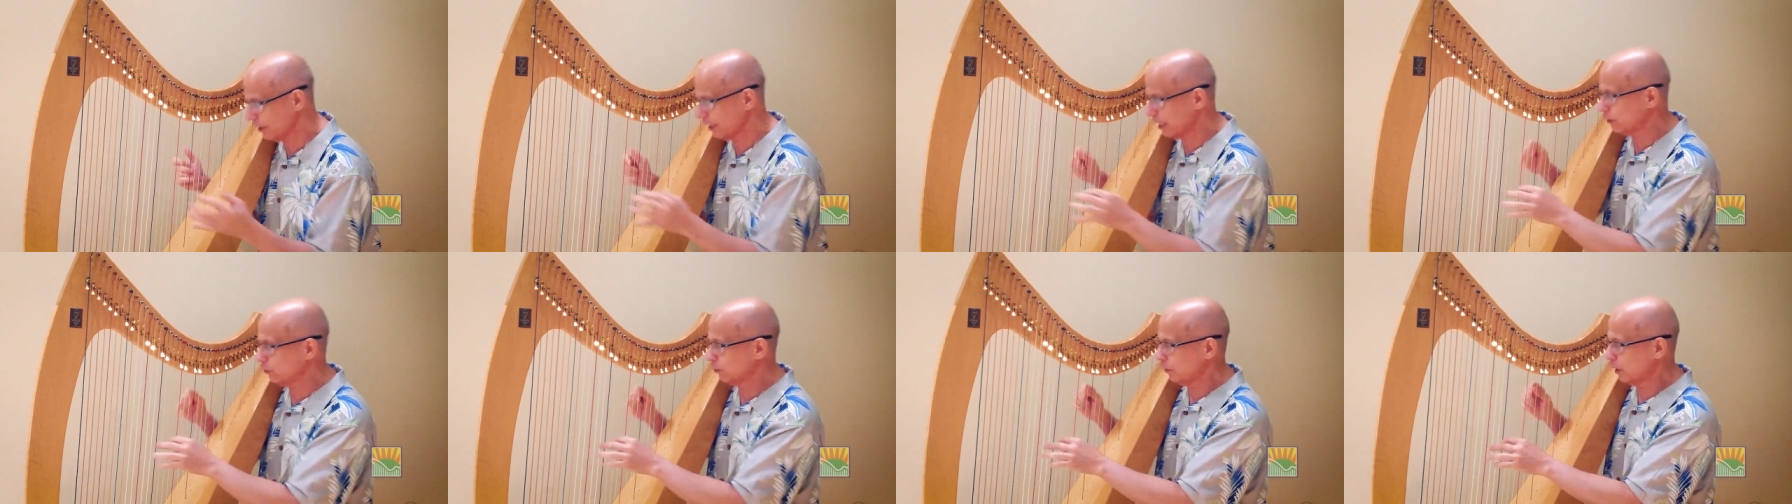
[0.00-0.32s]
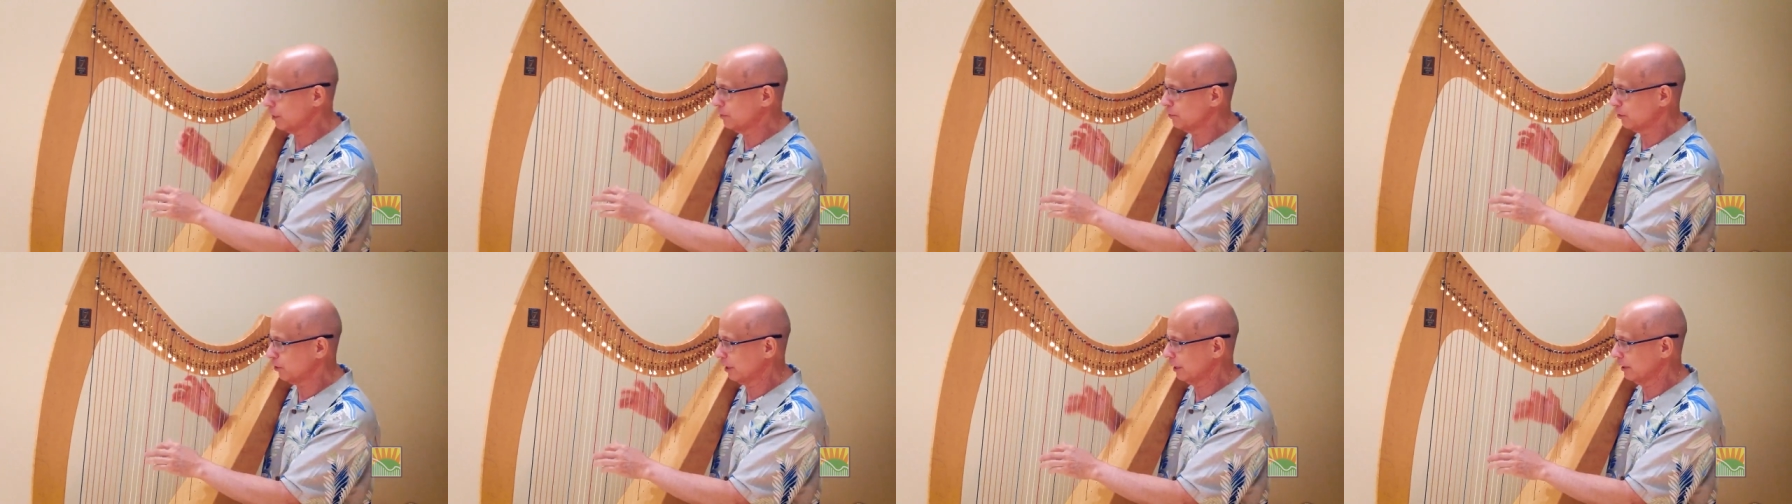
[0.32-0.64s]
That's what
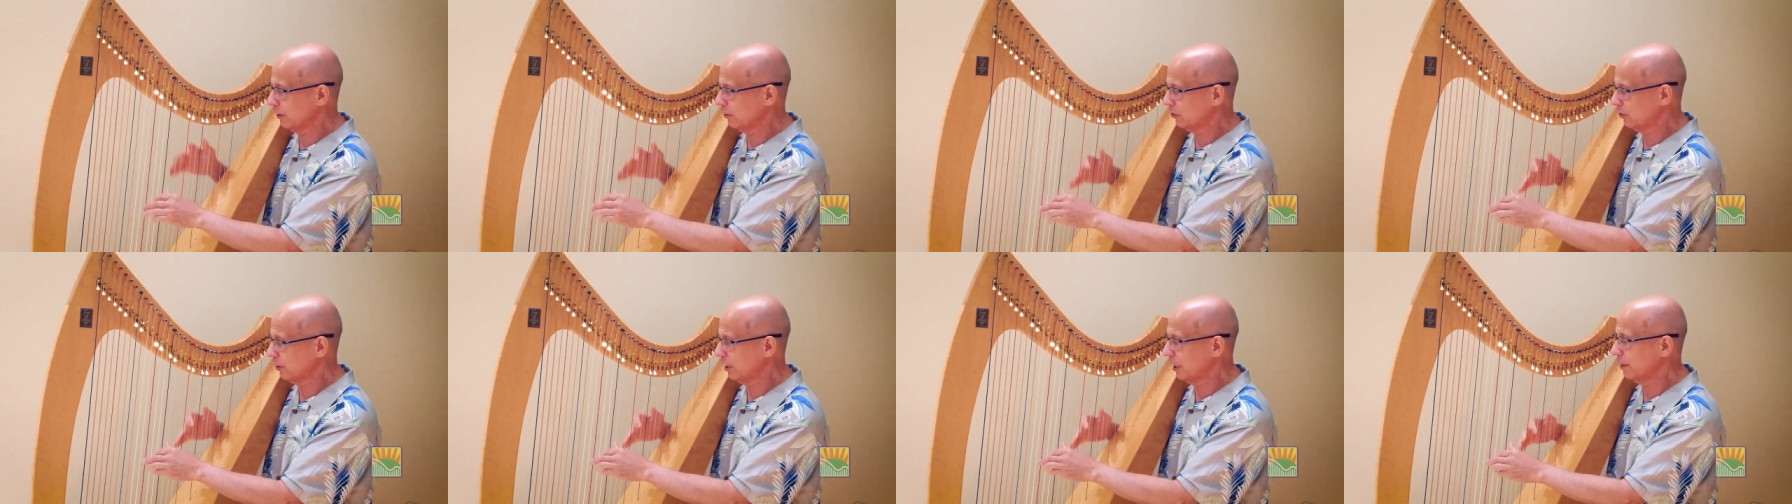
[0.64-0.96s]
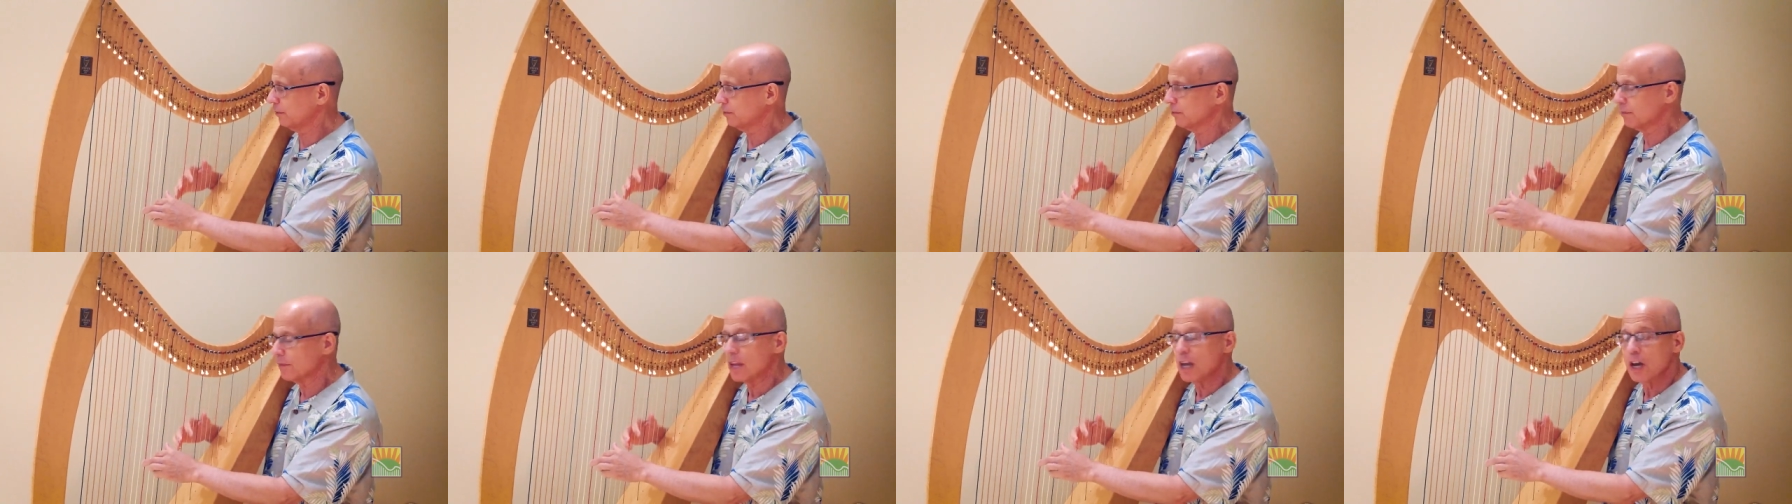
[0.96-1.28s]
I'm trying to
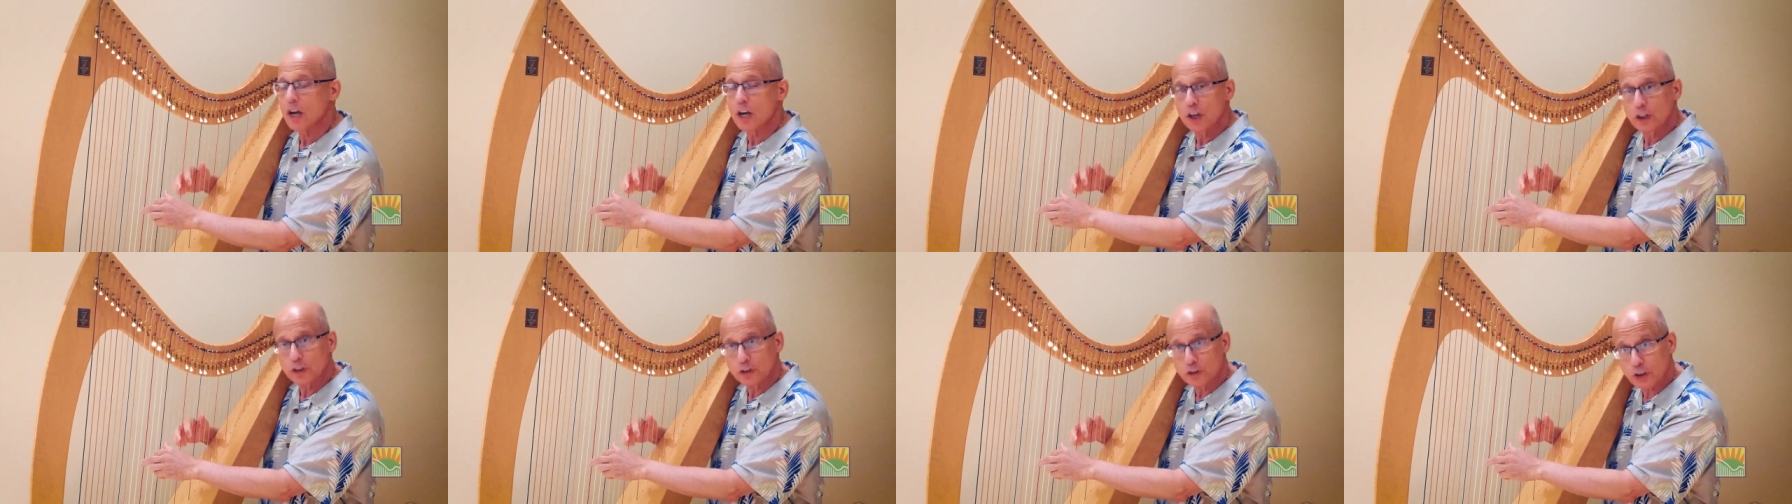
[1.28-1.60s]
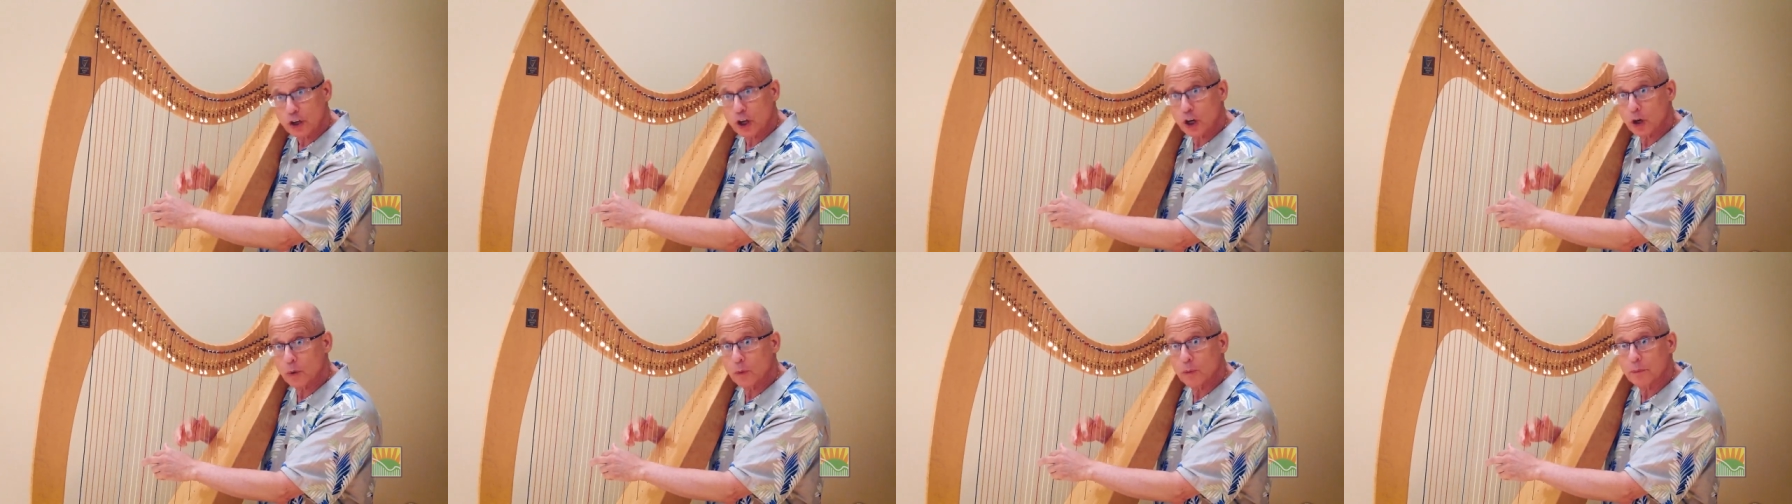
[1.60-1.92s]
say.
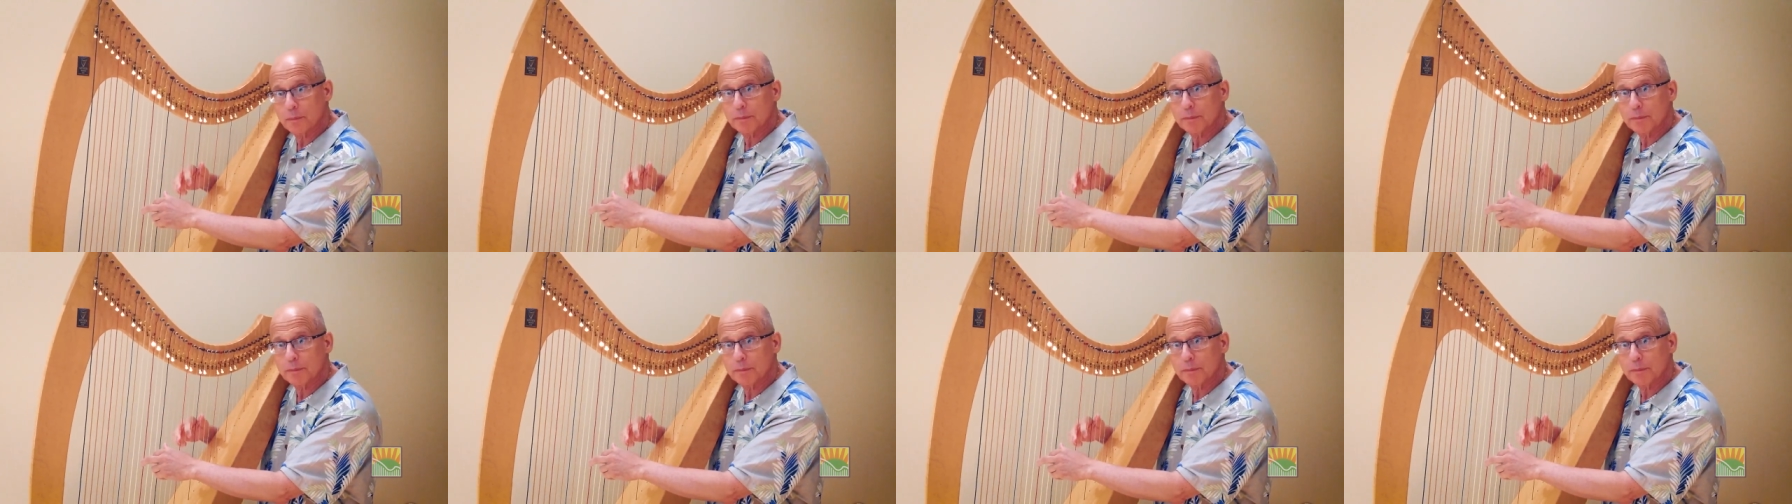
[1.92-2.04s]
So